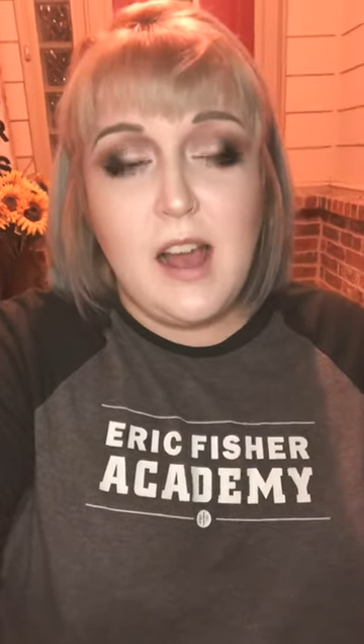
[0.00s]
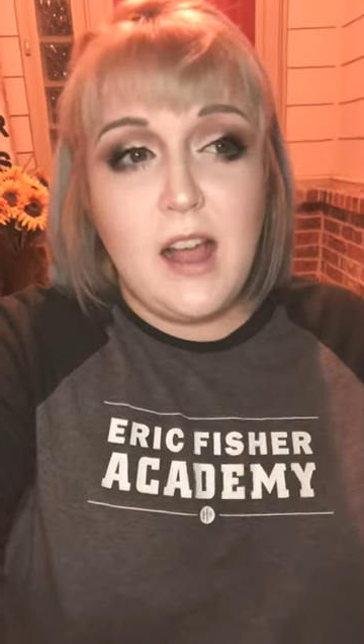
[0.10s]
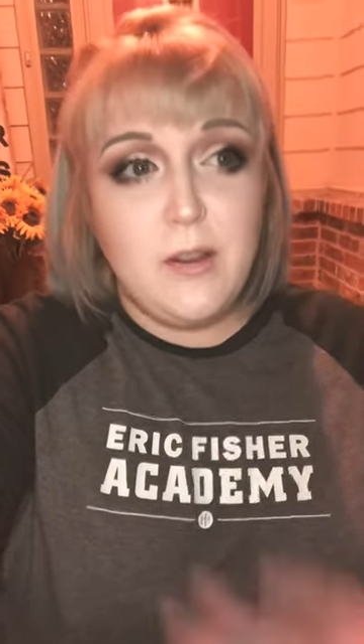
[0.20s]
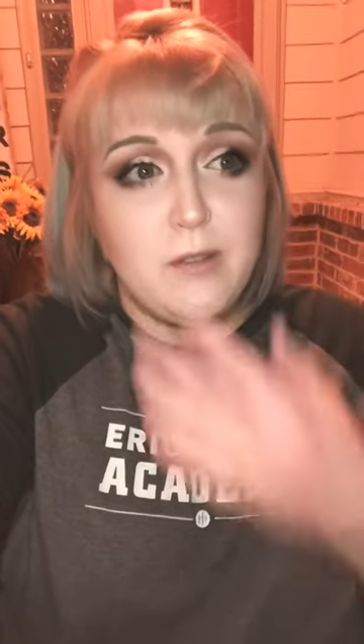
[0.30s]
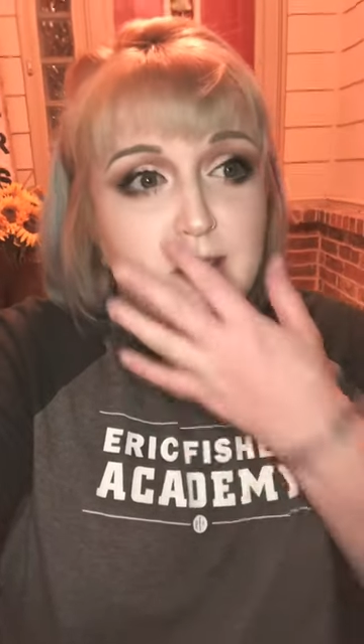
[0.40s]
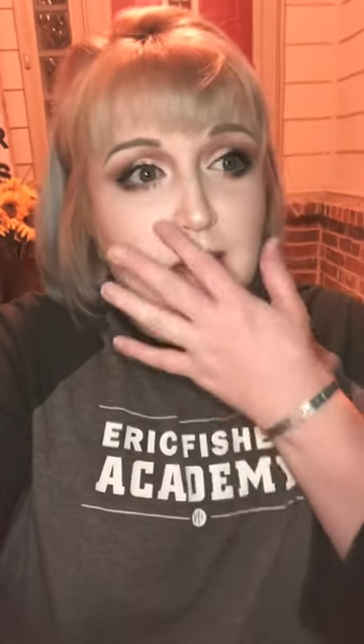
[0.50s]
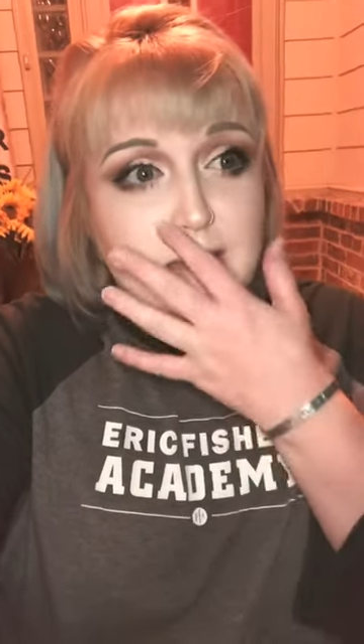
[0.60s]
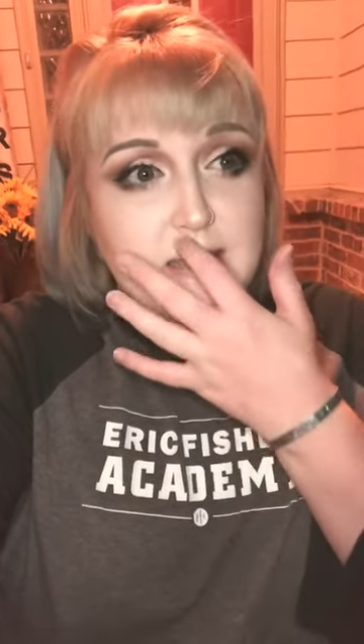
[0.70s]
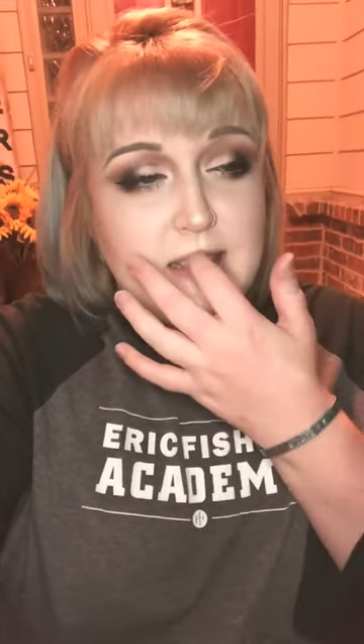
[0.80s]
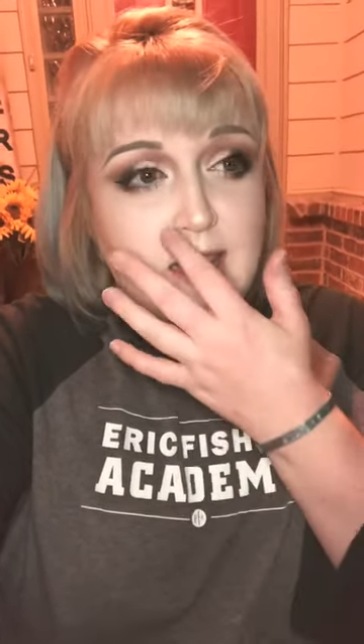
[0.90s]
I
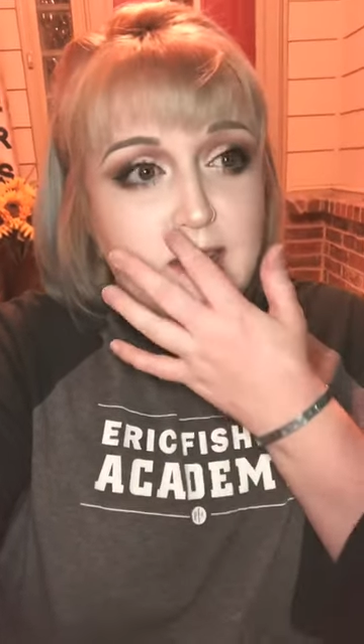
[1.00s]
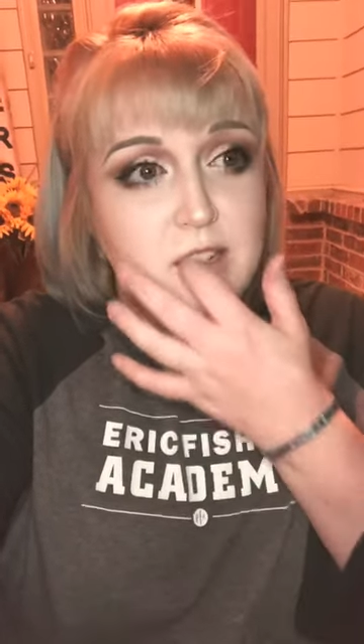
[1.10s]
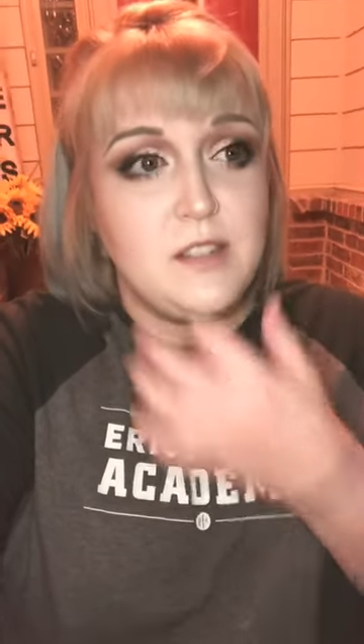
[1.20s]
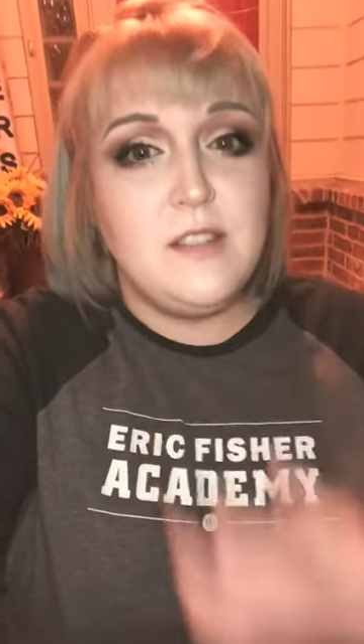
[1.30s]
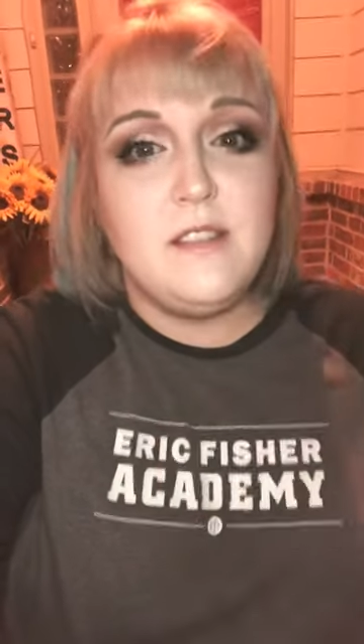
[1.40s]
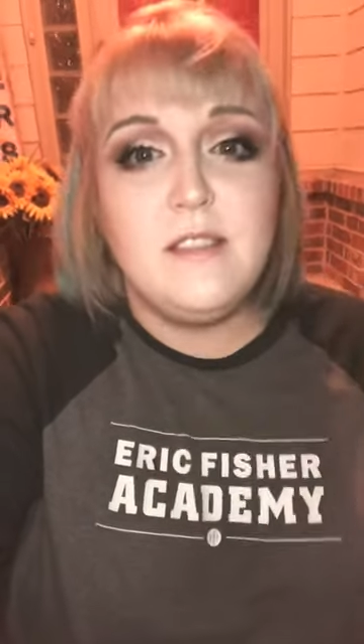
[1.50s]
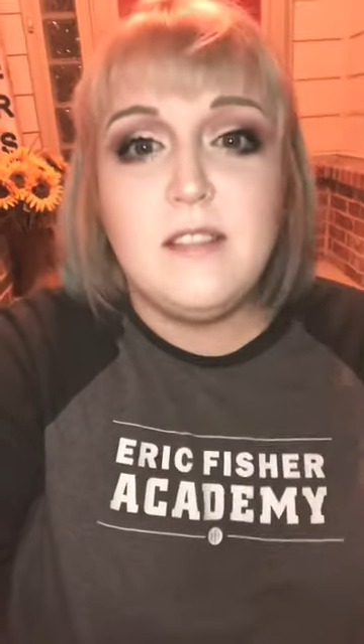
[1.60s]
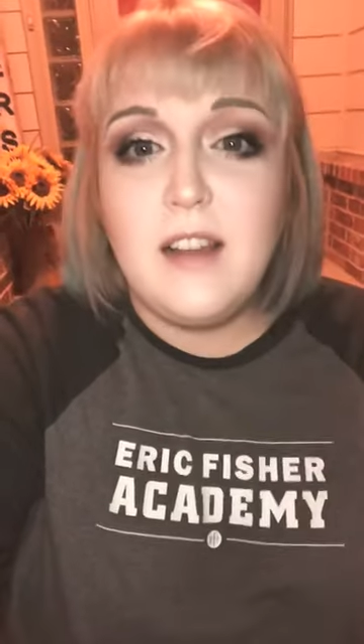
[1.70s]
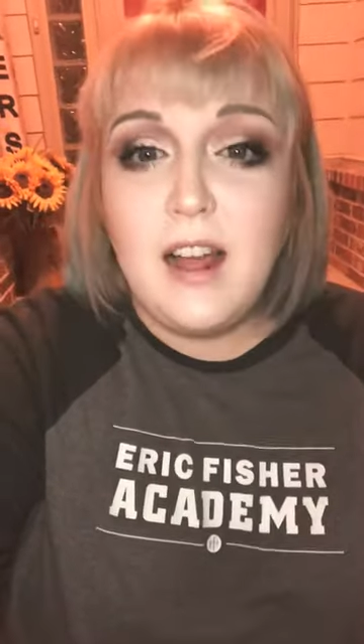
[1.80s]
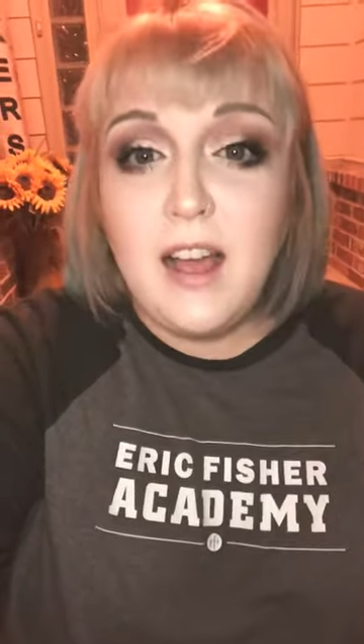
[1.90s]
realized that
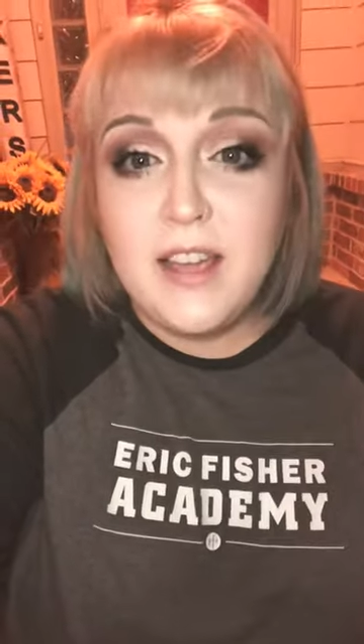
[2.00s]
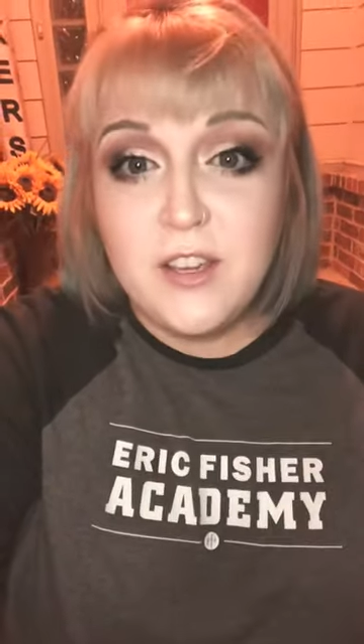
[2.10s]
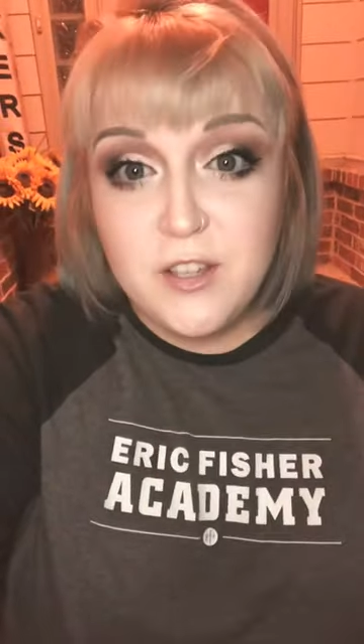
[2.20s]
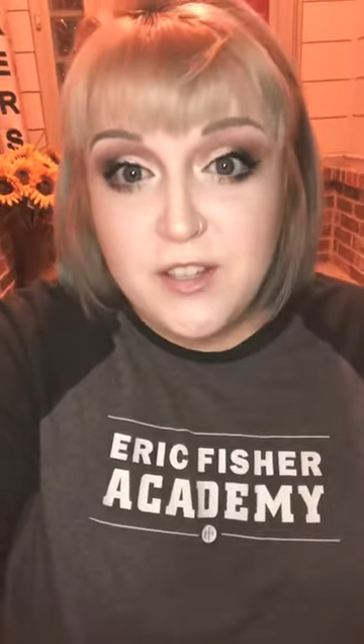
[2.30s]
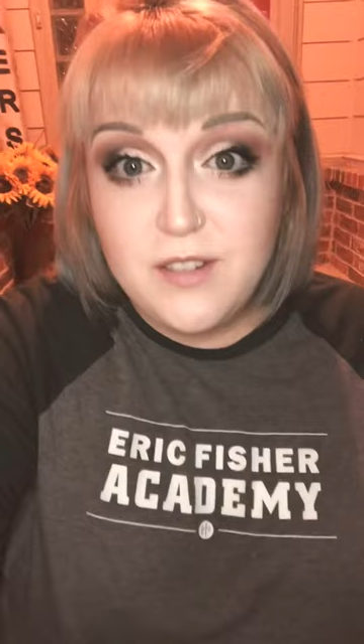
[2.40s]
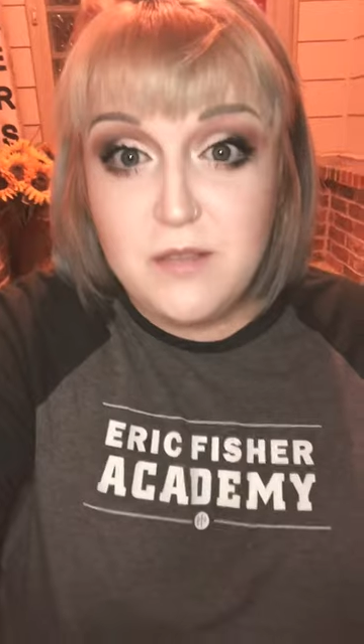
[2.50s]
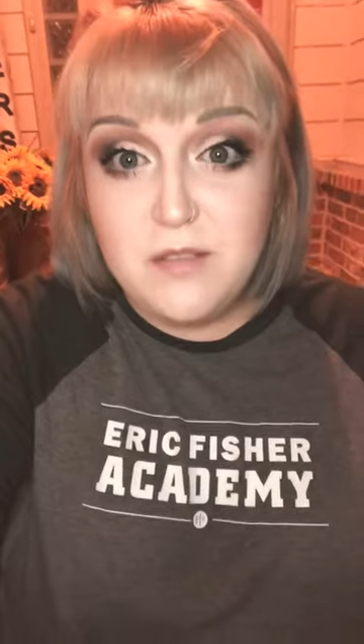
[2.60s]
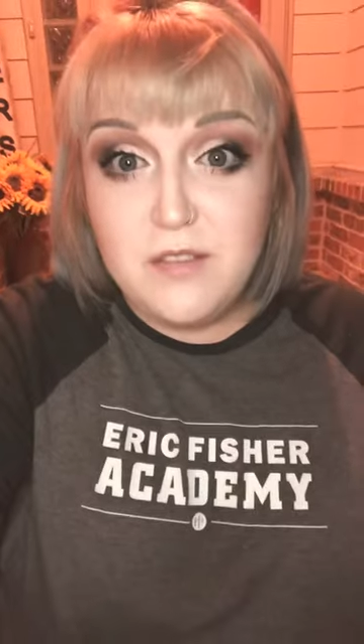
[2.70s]
I could